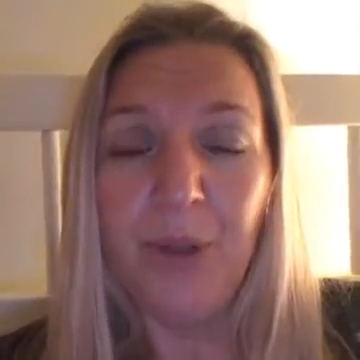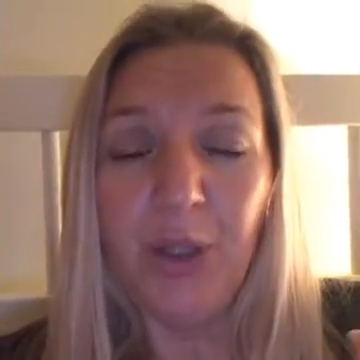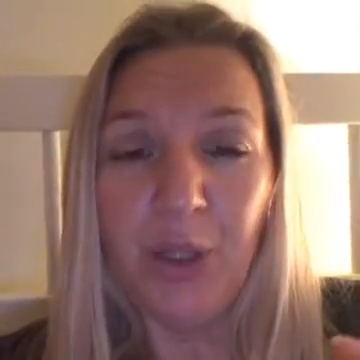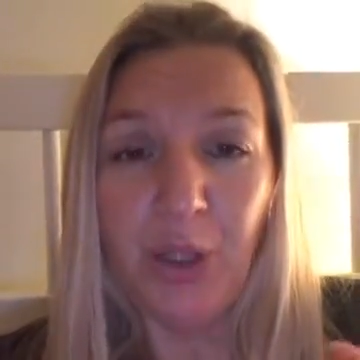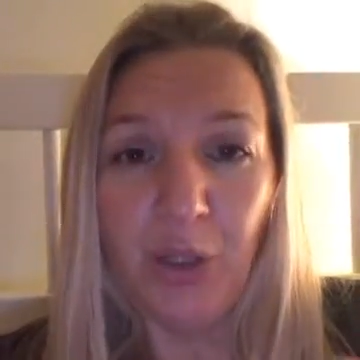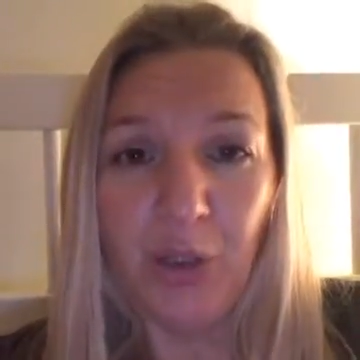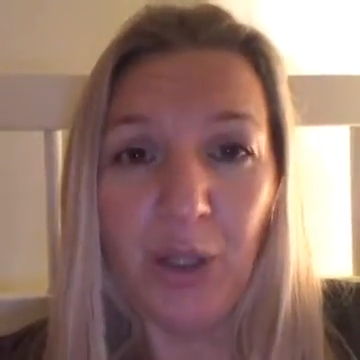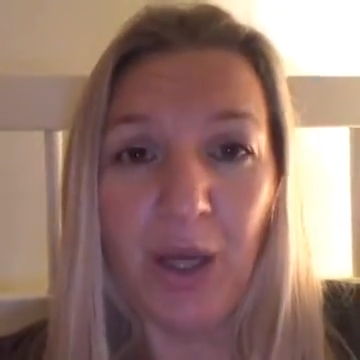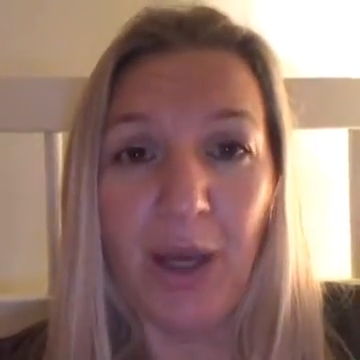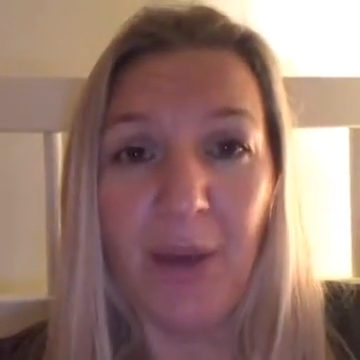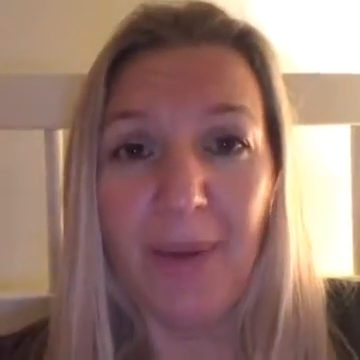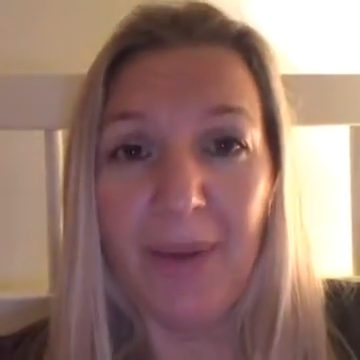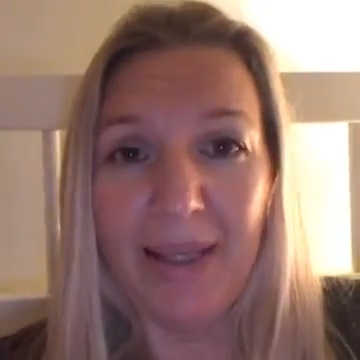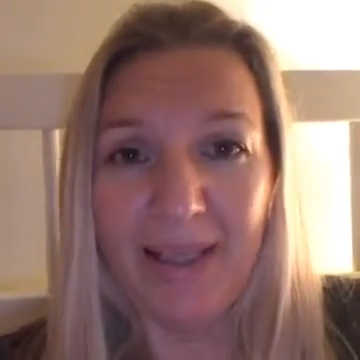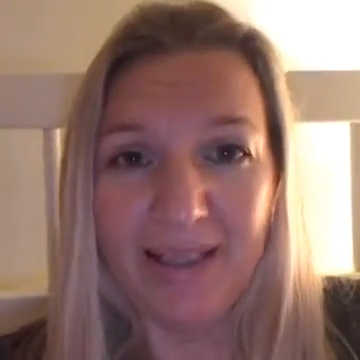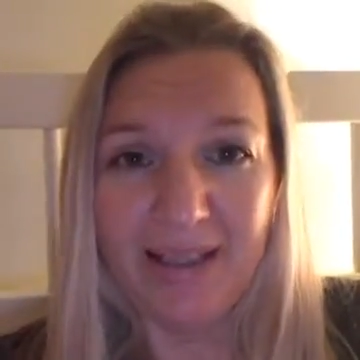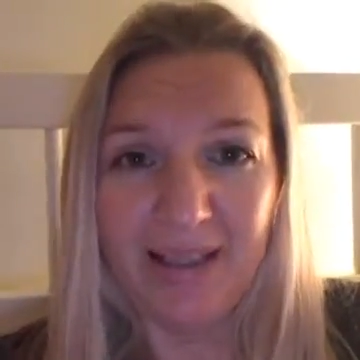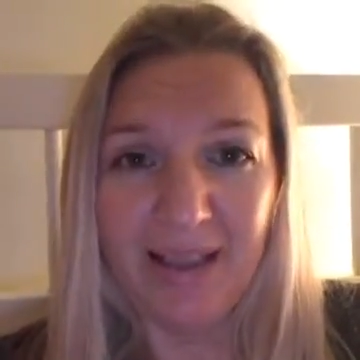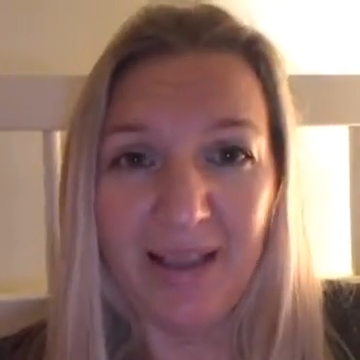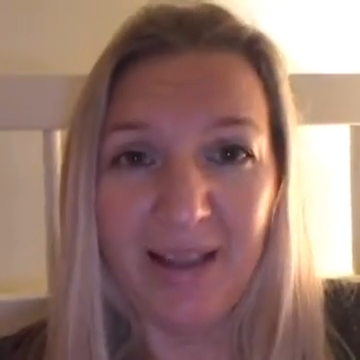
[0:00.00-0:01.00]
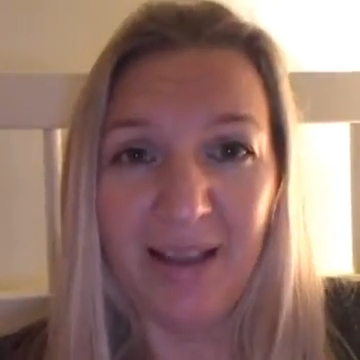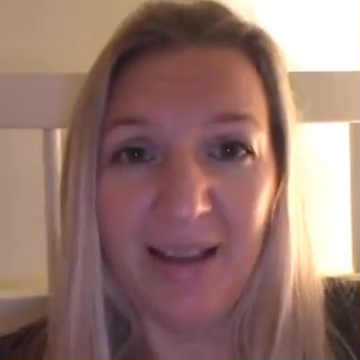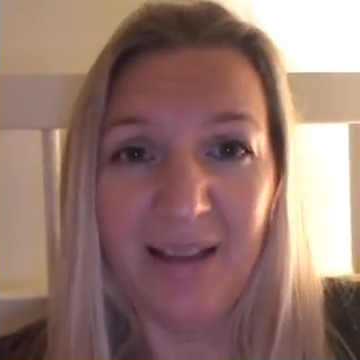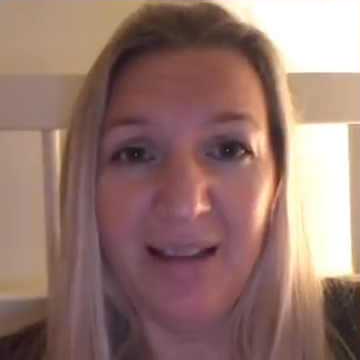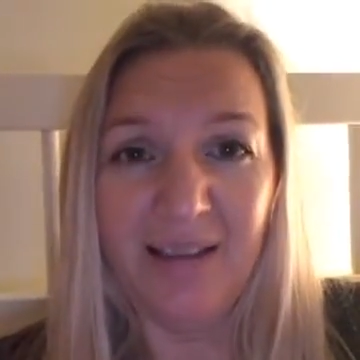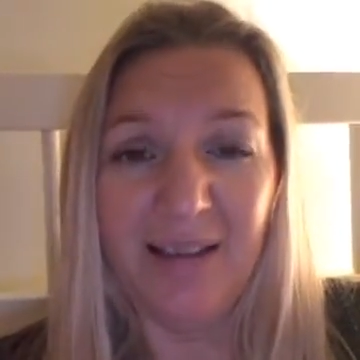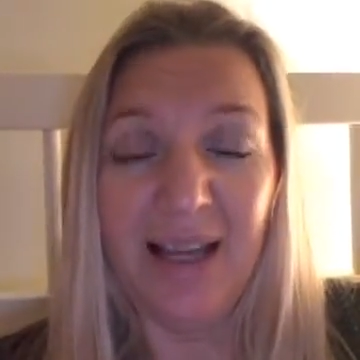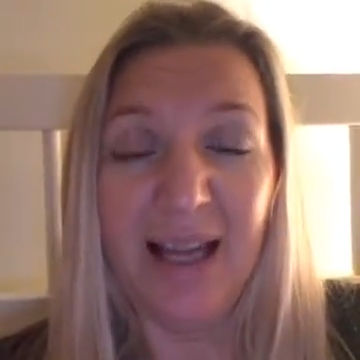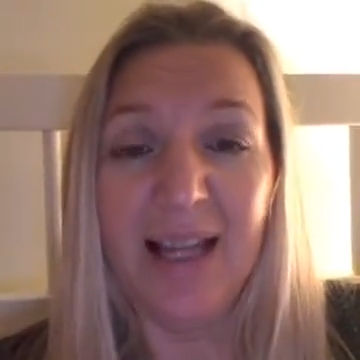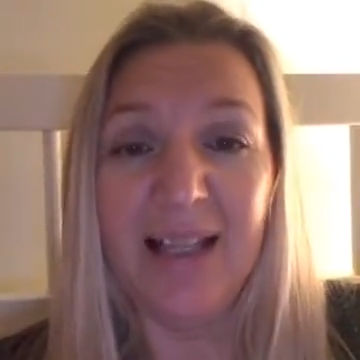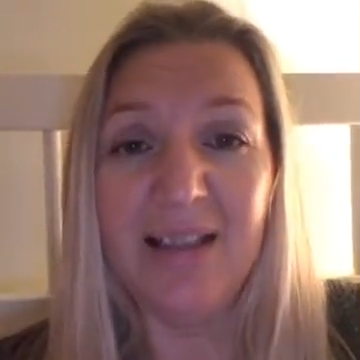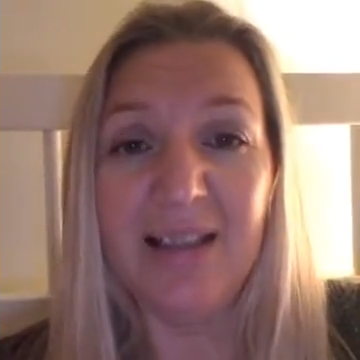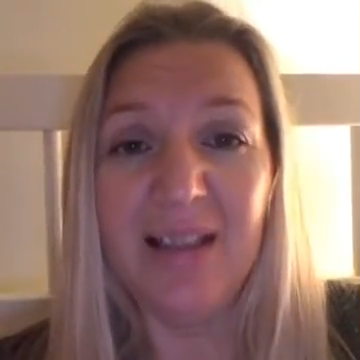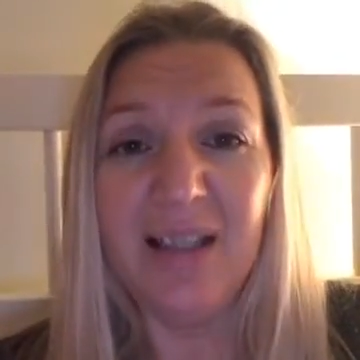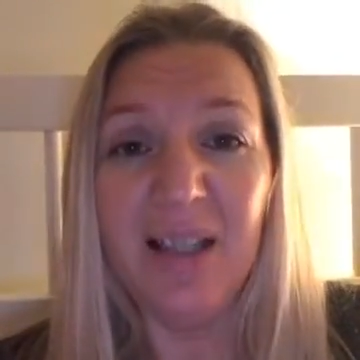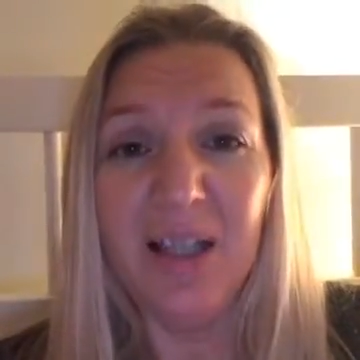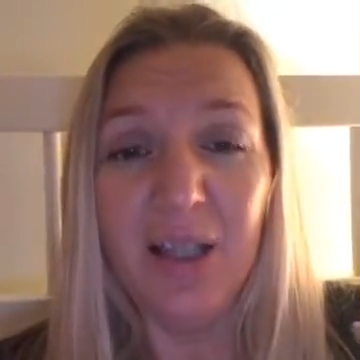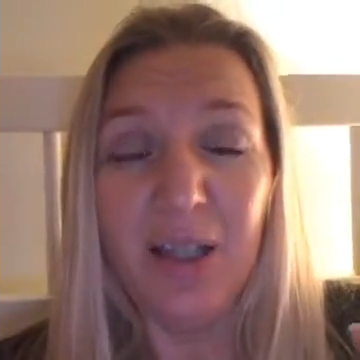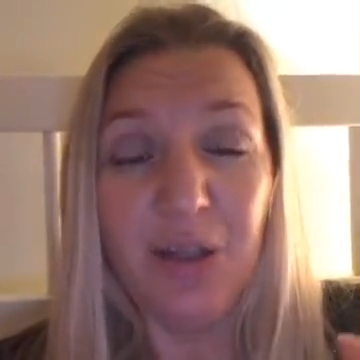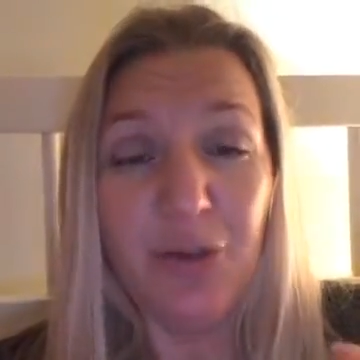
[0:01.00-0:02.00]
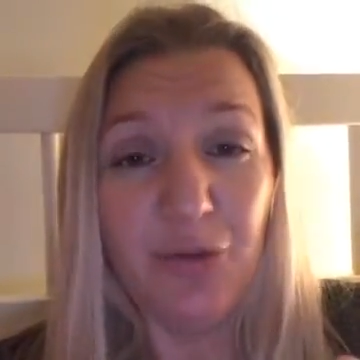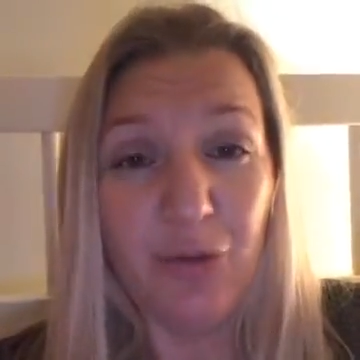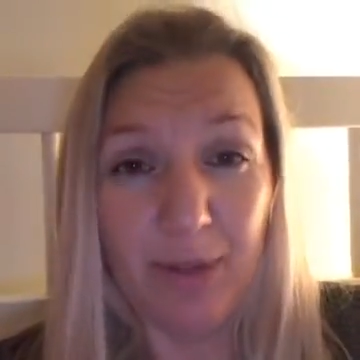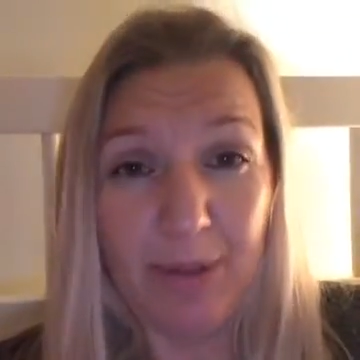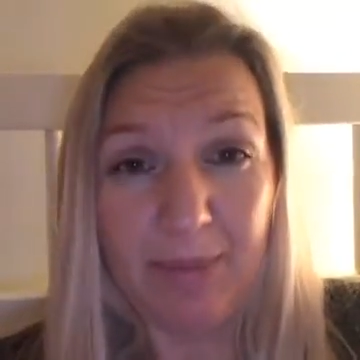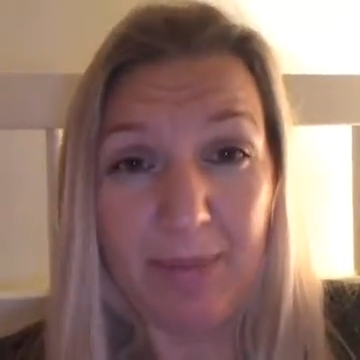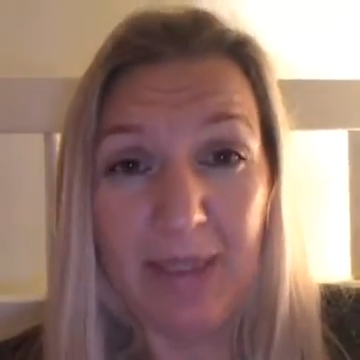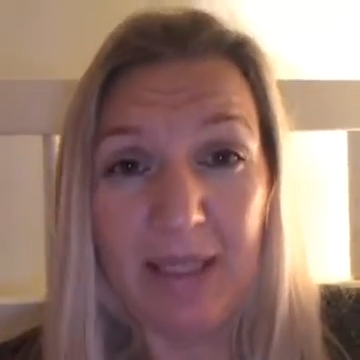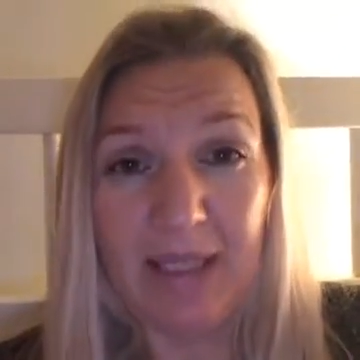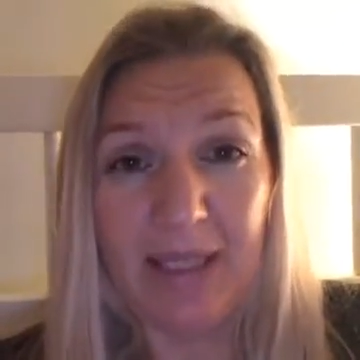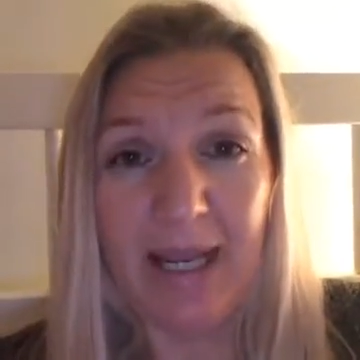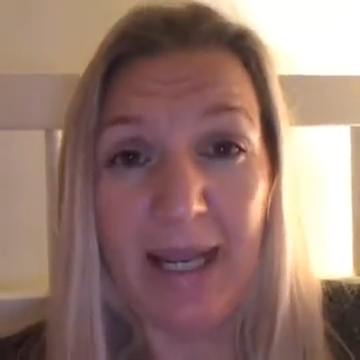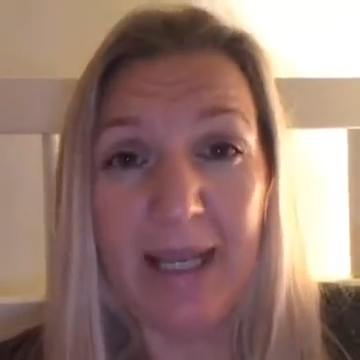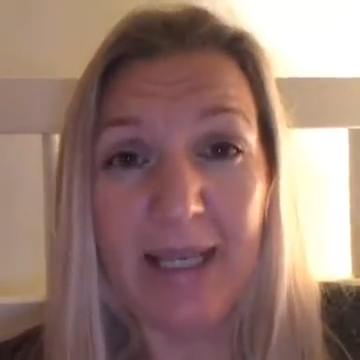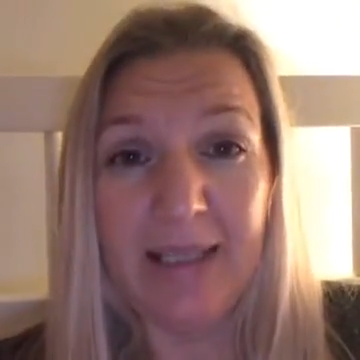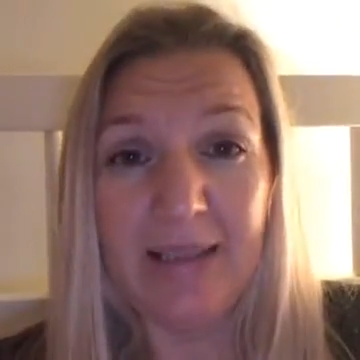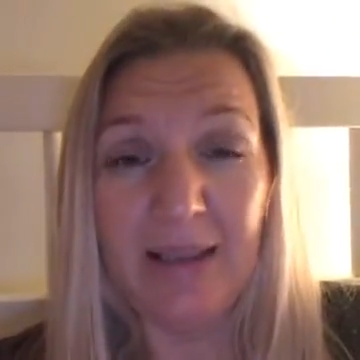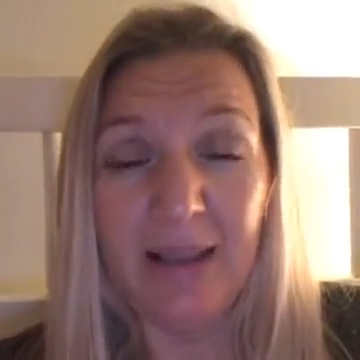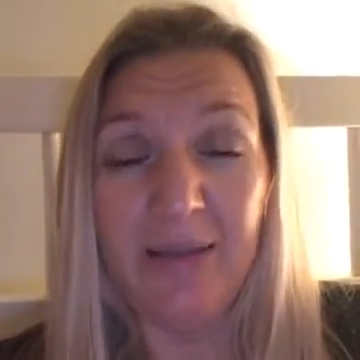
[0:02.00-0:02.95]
you go into that dream state